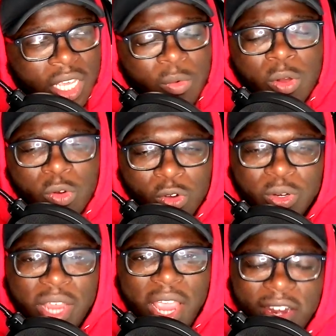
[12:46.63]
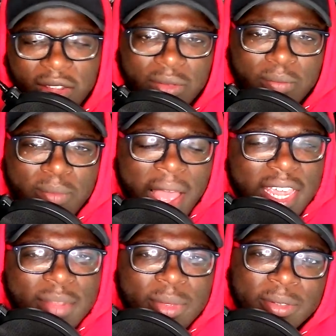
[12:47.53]
well, who created my
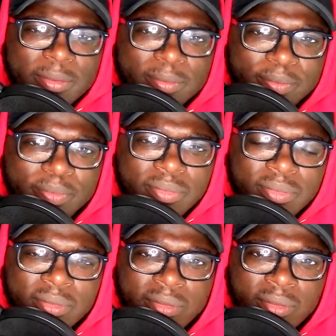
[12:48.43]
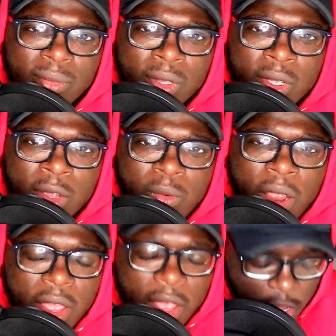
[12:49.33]
enemy?
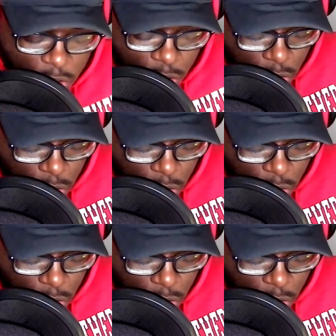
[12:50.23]
right? You